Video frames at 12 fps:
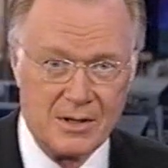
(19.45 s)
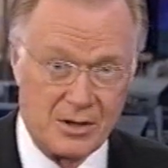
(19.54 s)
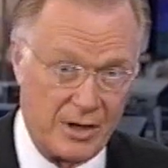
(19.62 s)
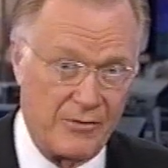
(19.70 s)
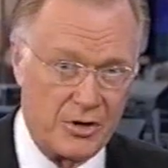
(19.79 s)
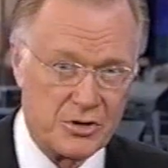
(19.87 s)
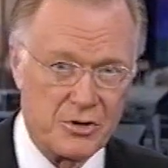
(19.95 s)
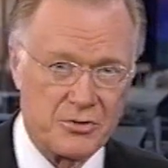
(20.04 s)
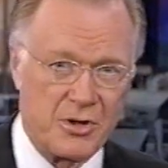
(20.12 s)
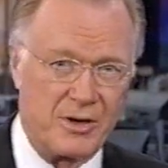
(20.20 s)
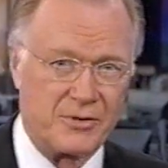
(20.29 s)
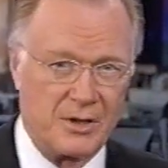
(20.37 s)
Good evening,
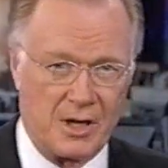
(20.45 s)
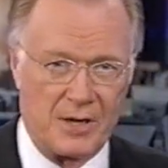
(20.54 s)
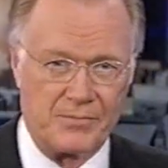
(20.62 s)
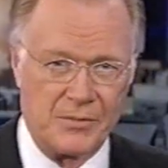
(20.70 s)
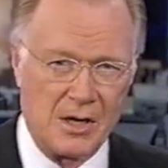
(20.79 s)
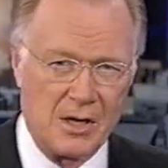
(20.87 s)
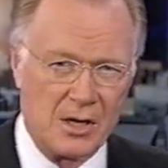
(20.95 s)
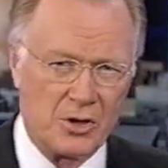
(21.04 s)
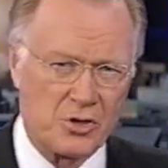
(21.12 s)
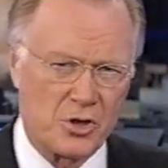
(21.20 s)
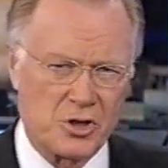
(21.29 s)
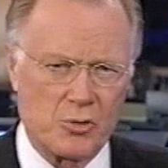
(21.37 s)
Sue's off tonight. A
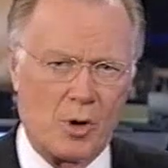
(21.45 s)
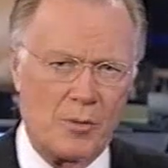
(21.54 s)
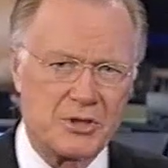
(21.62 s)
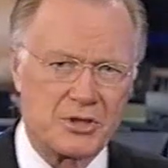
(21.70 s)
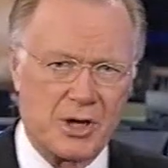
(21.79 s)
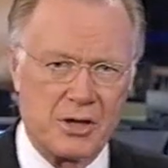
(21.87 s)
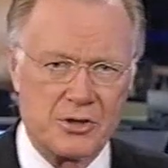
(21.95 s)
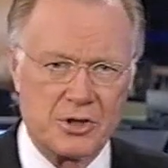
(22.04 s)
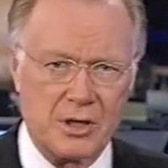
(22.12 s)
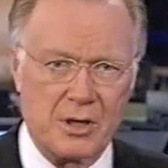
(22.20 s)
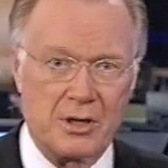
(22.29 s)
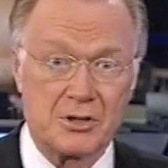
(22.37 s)
New Jersey woman says
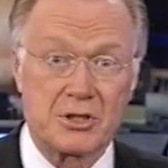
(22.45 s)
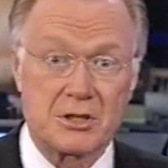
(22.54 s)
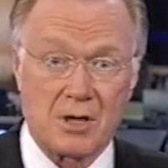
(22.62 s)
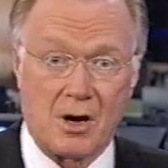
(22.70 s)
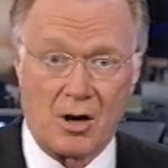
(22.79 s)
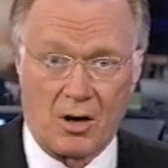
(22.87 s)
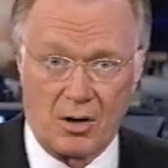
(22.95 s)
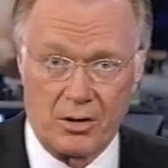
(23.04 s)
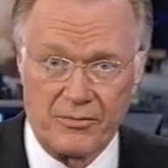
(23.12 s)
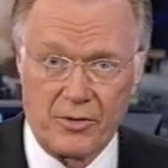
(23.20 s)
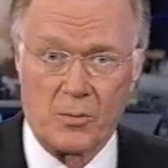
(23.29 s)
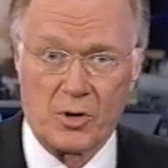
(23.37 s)
she is
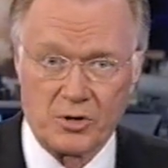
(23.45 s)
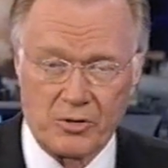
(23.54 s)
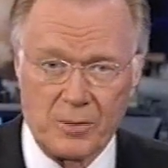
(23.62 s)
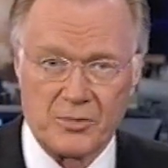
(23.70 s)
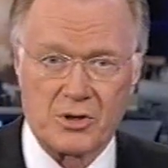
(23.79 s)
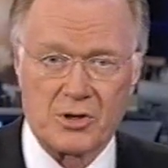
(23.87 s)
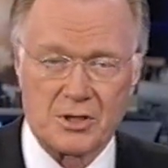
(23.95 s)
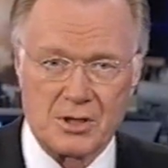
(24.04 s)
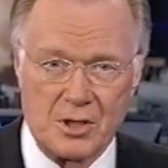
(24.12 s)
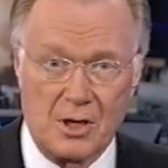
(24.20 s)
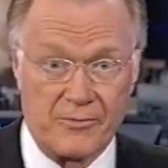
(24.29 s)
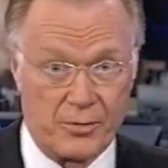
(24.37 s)
scarred from her trip to the
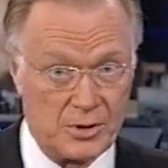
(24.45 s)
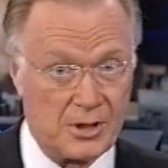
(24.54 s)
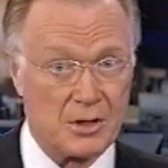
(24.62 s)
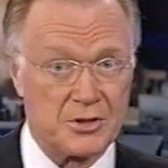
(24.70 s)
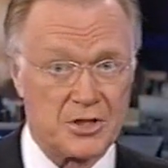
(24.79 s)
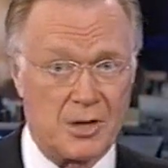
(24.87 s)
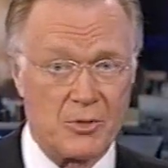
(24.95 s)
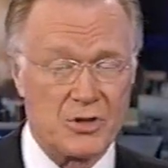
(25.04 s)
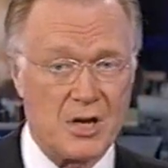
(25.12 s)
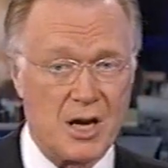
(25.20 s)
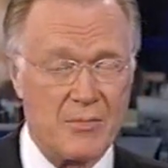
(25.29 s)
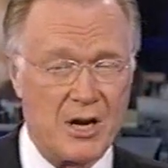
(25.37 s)
salon for a little
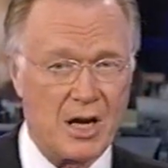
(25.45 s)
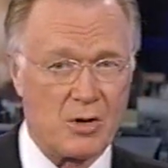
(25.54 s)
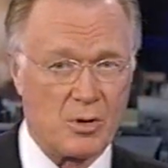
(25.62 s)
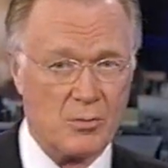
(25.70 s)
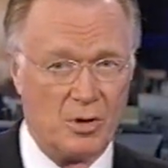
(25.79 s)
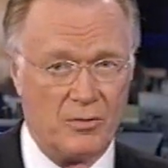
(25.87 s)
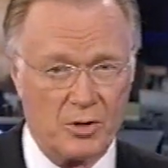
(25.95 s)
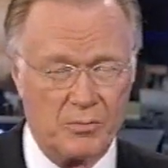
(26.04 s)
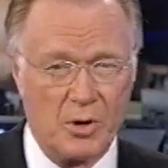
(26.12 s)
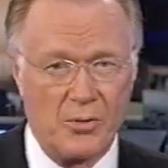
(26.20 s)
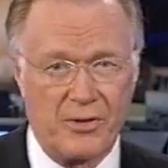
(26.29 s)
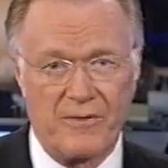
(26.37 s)
summertime hair removal,
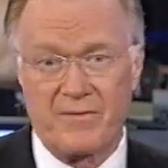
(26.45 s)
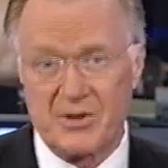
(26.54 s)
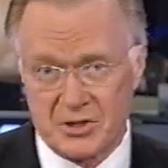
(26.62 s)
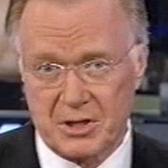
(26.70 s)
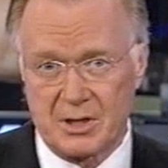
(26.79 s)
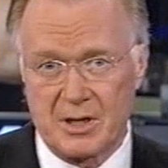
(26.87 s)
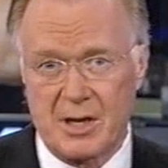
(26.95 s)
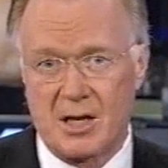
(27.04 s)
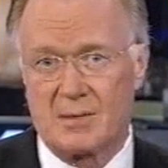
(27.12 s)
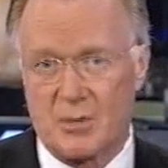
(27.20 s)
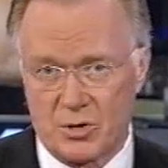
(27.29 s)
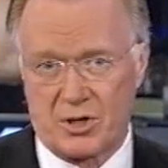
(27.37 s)
both physically
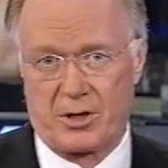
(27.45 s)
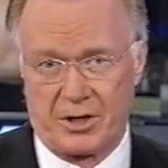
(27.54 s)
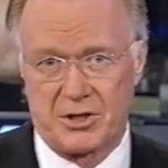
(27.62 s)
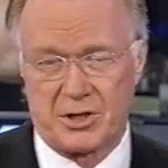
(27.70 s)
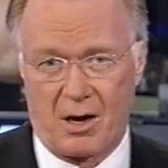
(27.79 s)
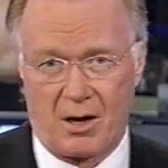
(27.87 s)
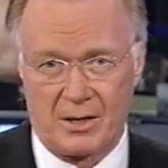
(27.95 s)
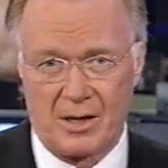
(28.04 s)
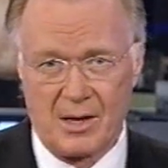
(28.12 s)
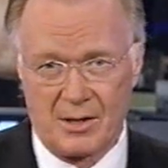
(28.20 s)
and emotionally scarred.